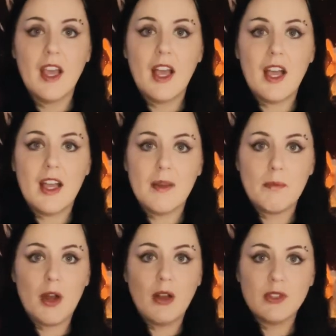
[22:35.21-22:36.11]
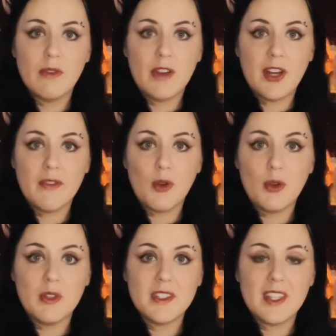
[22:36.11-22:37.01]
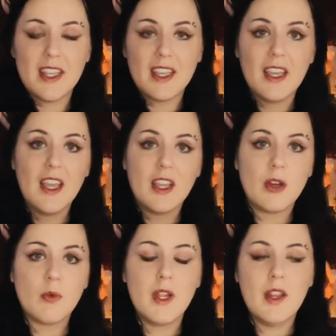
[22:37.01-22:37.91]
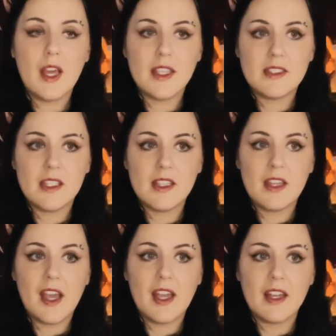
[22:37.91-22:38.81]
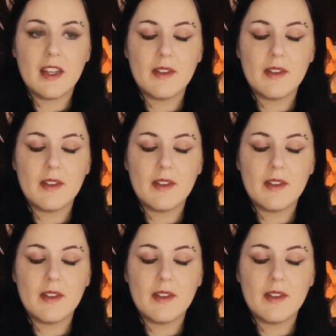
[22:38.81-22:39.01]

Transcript: But also very fertile. It's like you're realizing that